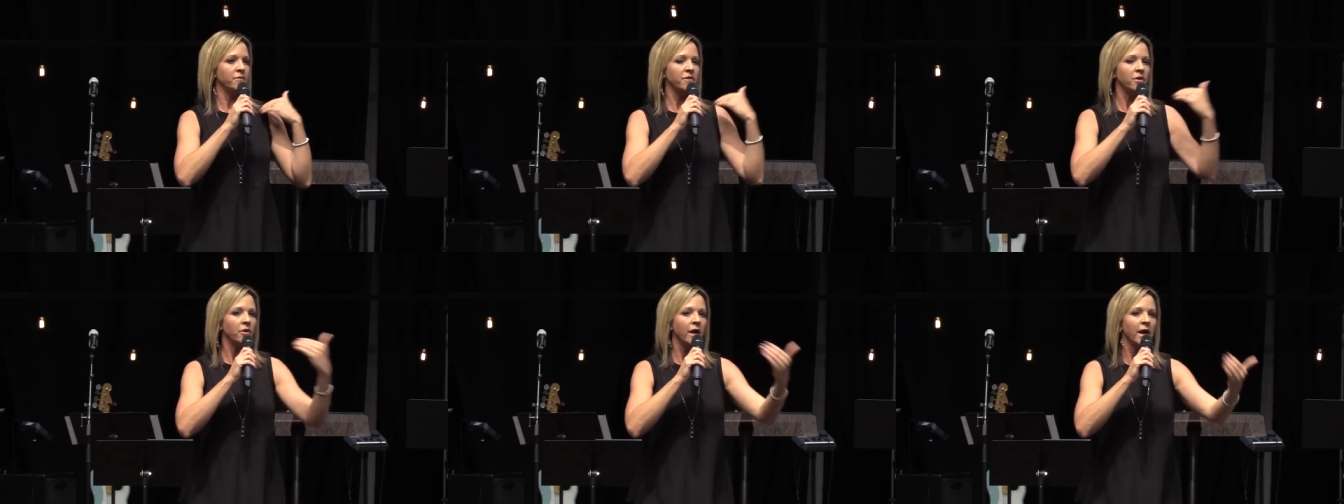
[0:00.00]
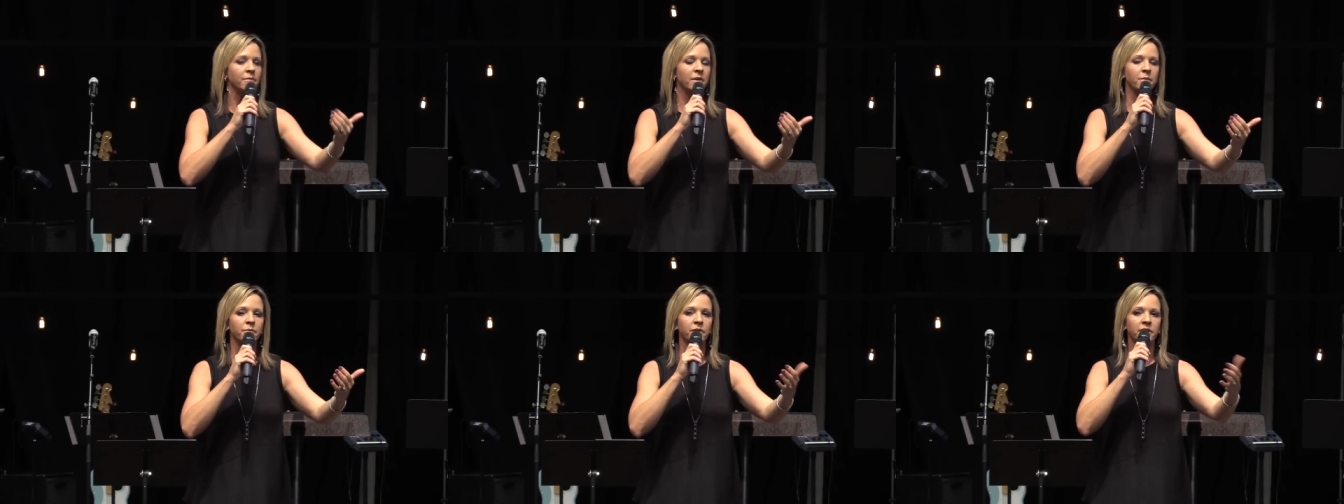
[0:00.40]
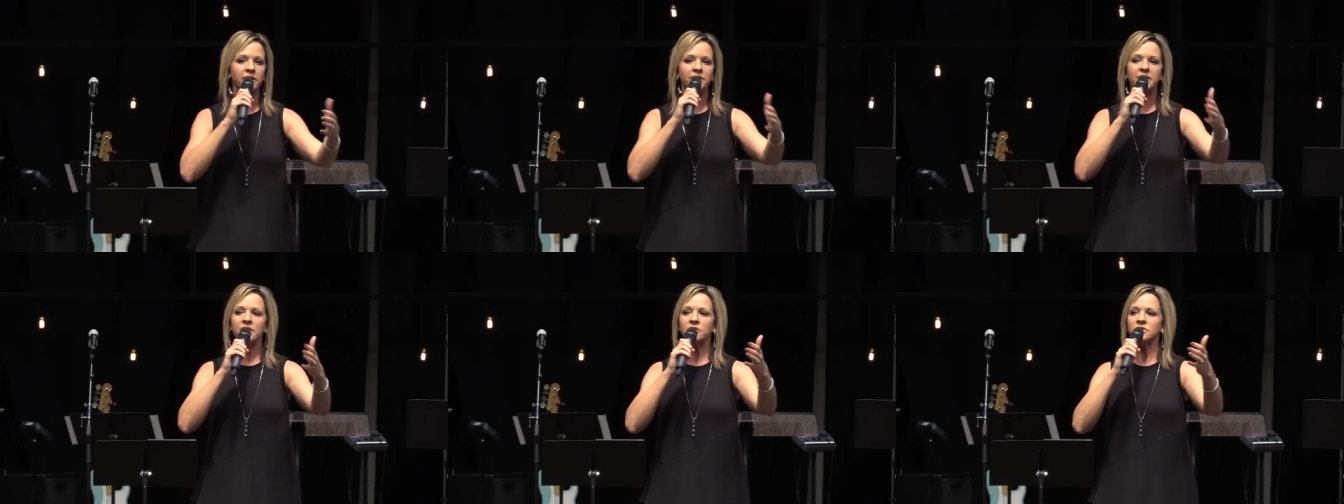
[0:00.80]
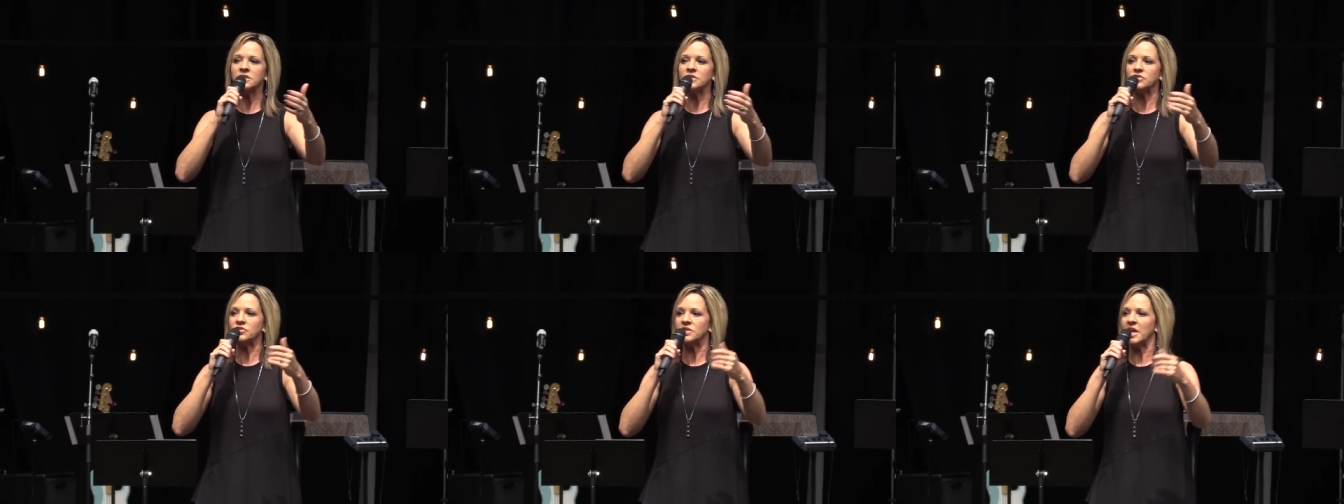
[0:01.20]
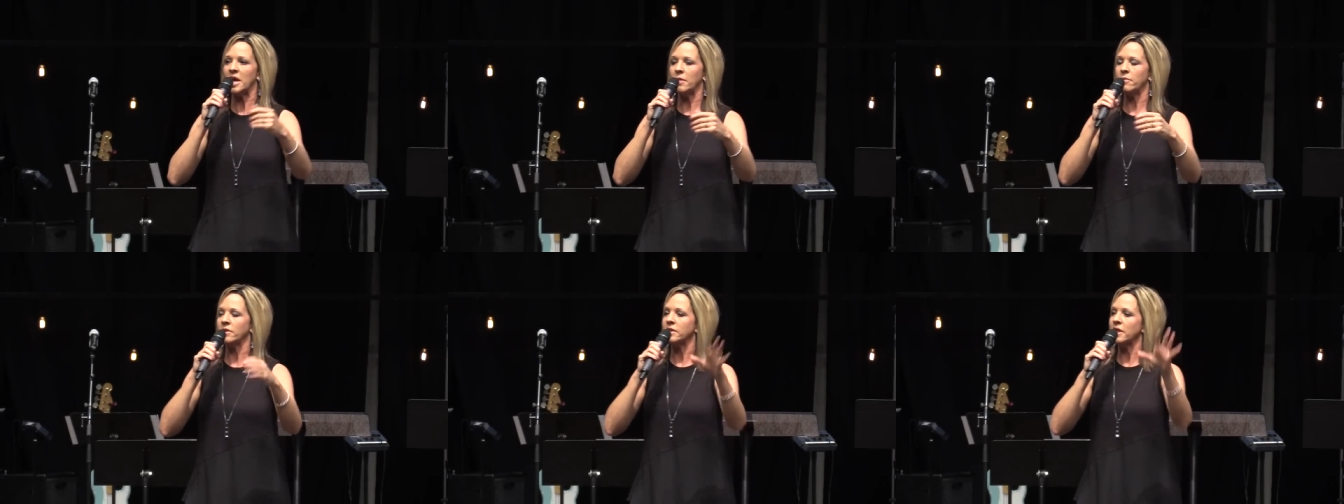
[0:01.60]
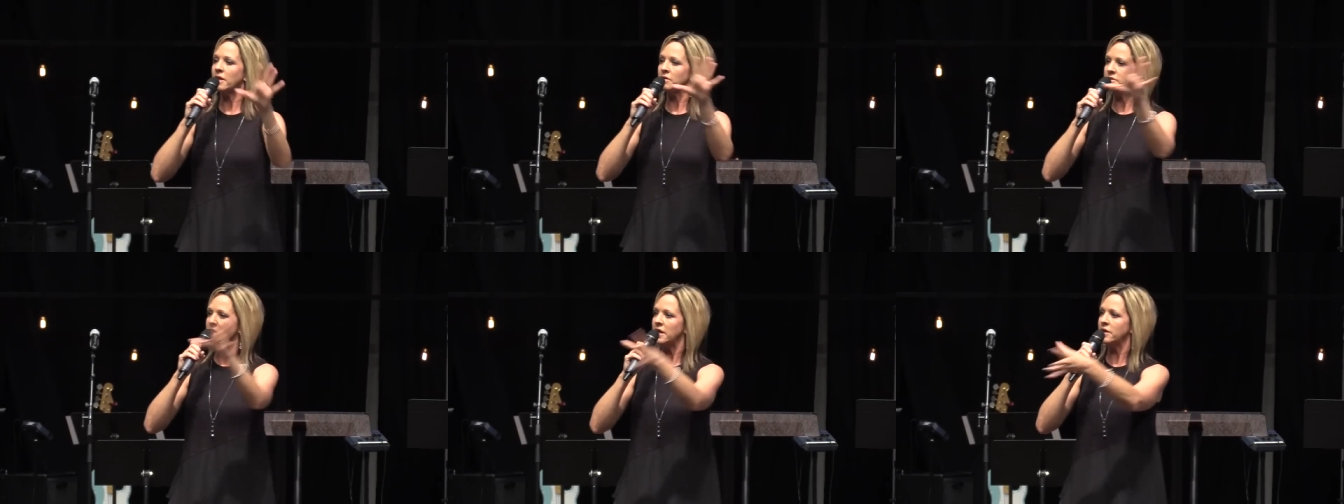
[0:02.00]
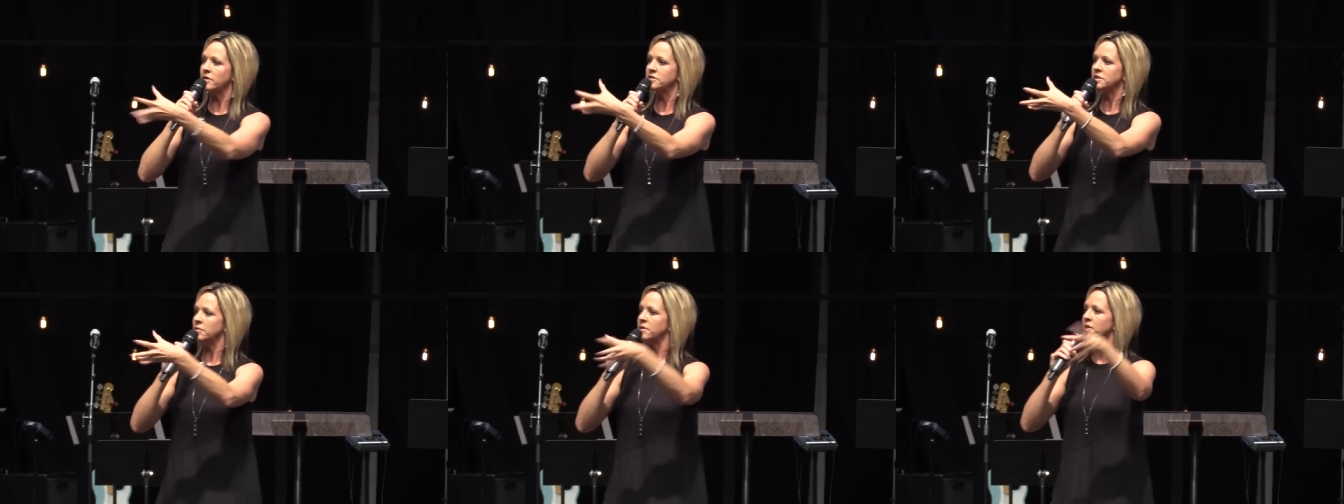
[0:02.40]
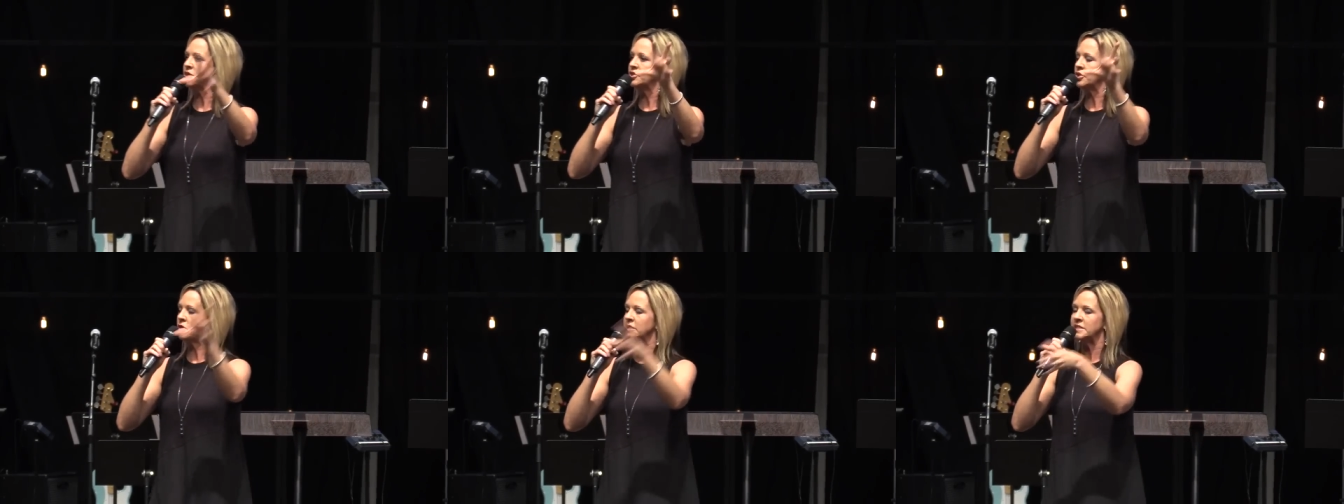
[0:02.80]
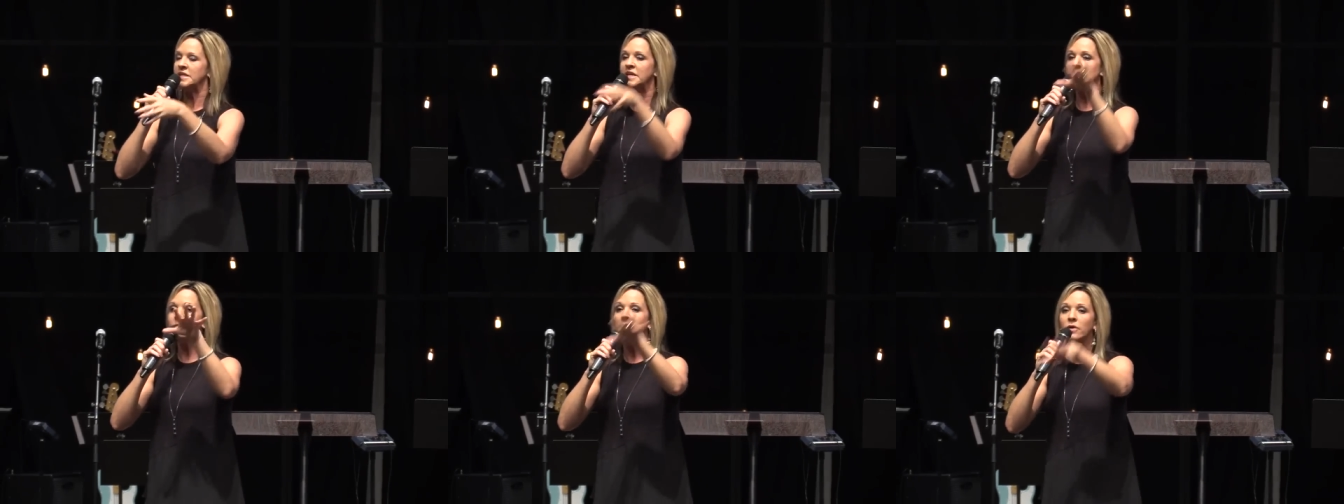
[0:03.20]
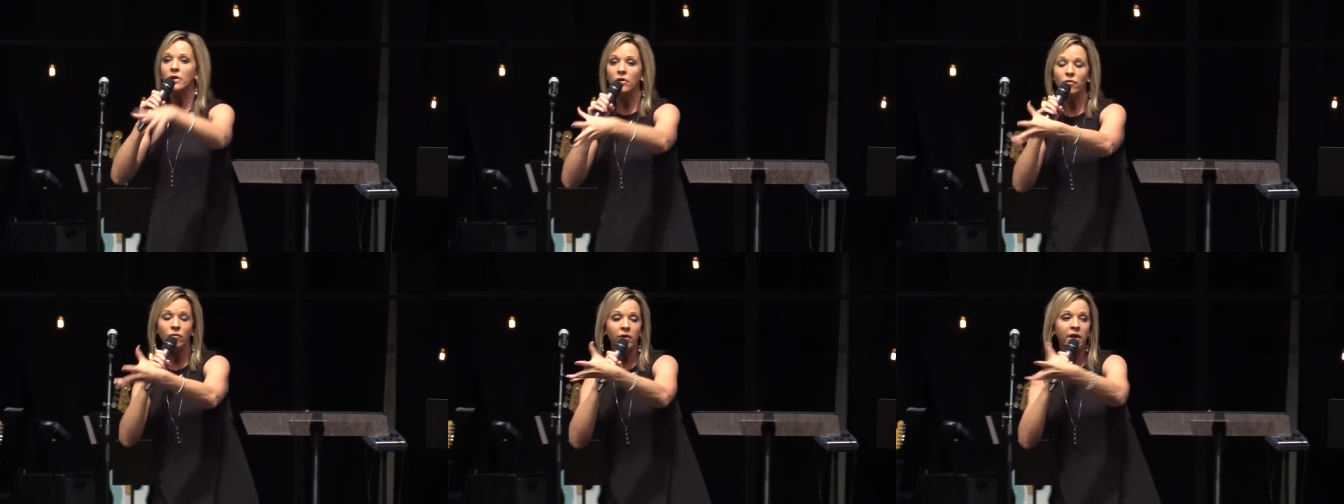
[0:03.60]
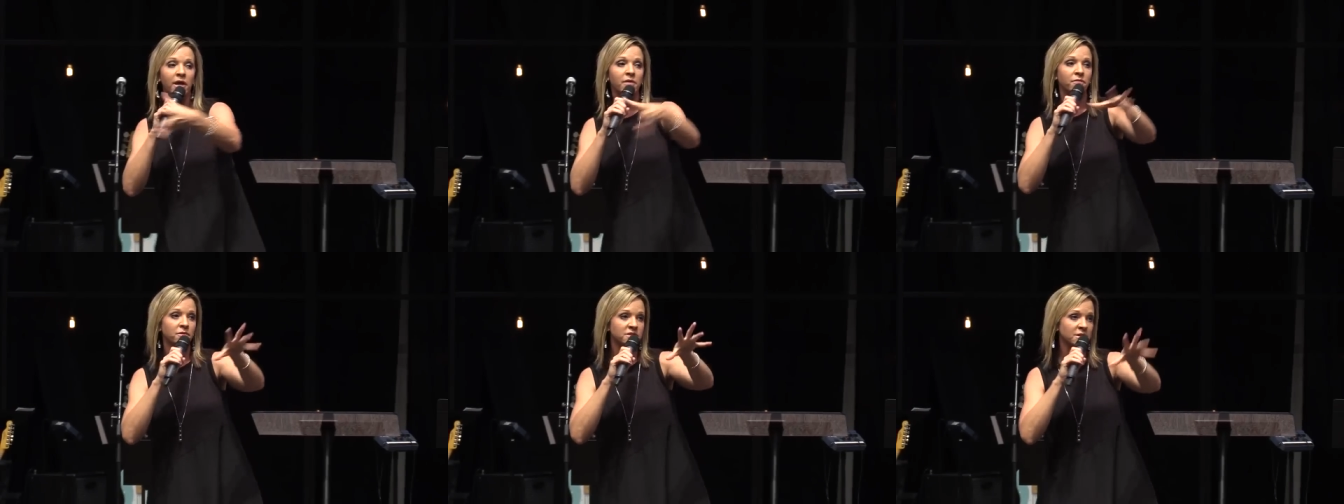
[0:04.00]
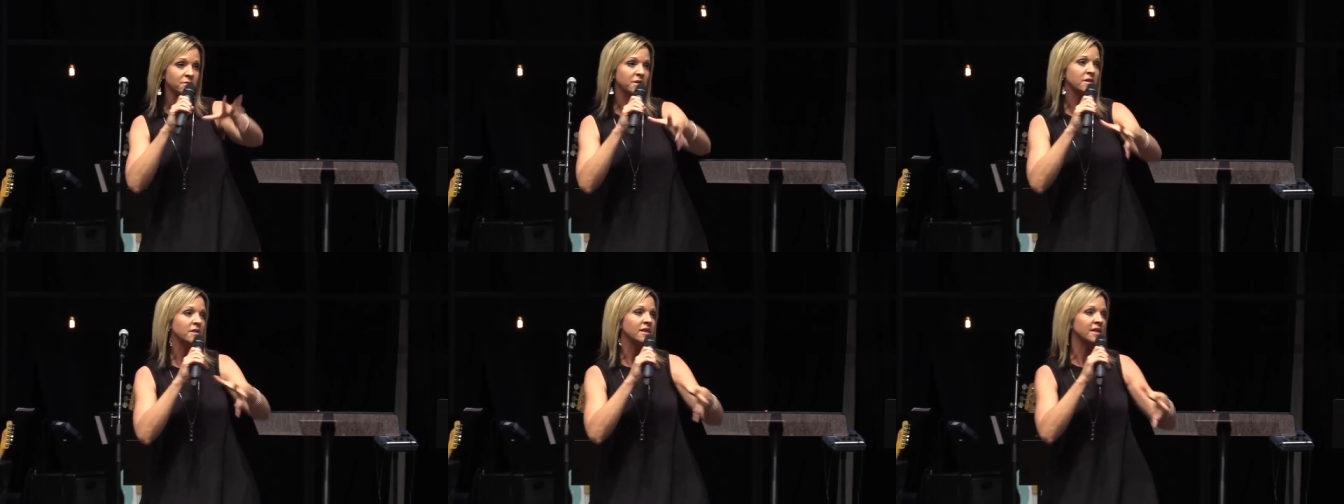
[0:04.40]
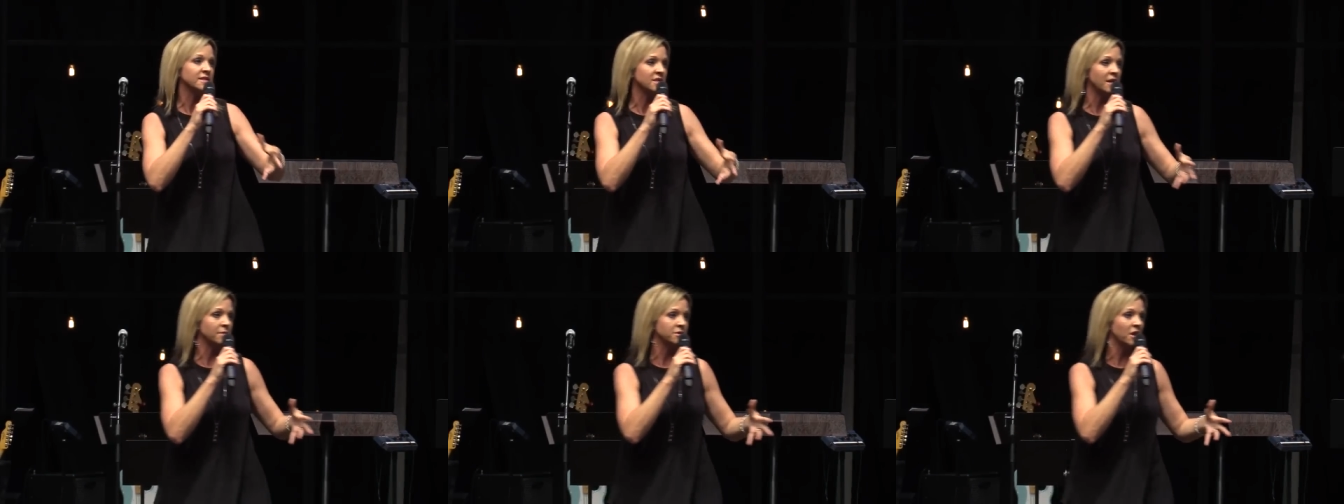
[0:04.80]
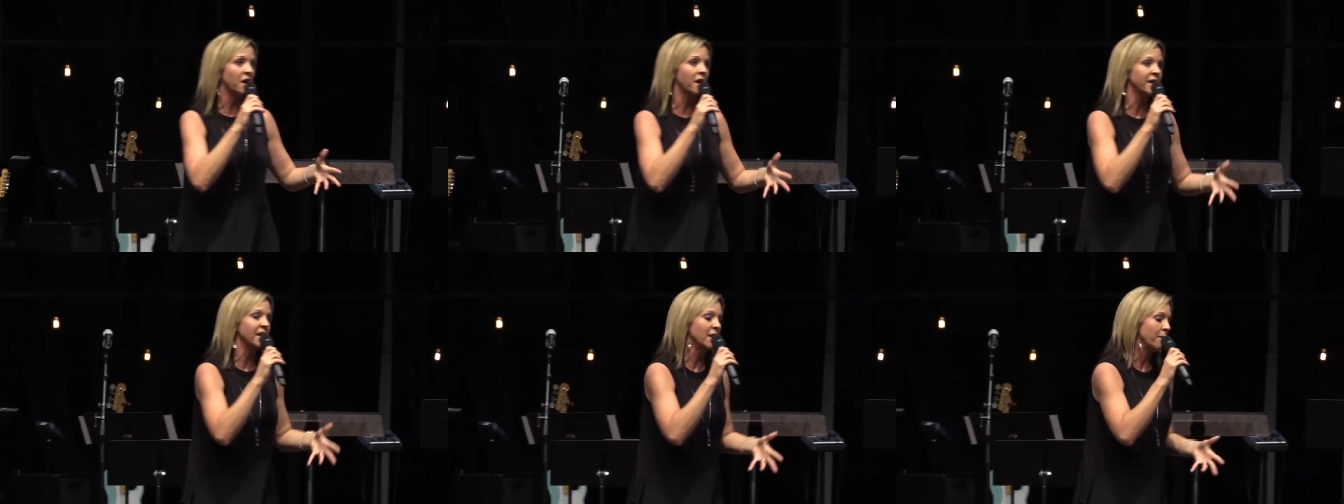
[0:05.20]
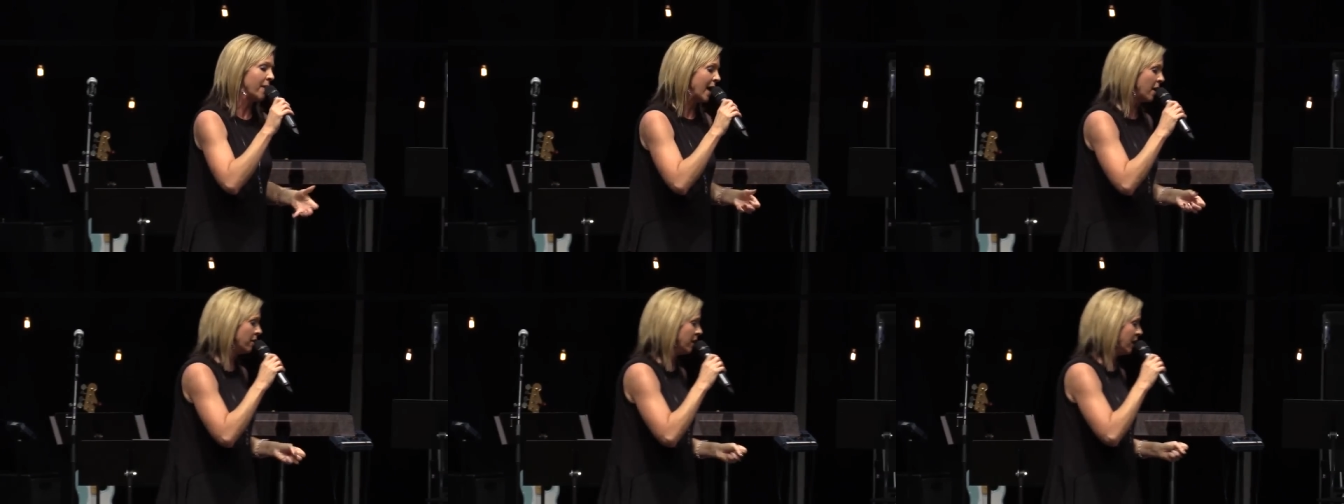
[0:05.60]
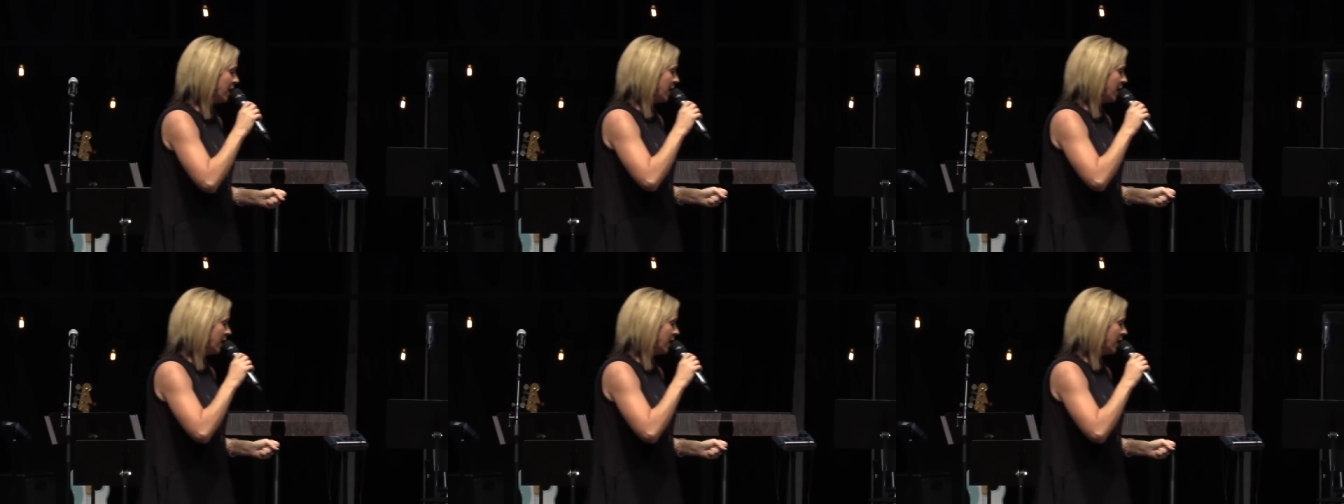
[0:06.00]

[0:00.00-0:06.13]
if you don't have my book, get the Intercessor's Handbook. That'll tell you some of the journeys and give you a grid for some of the things that I'm talking about.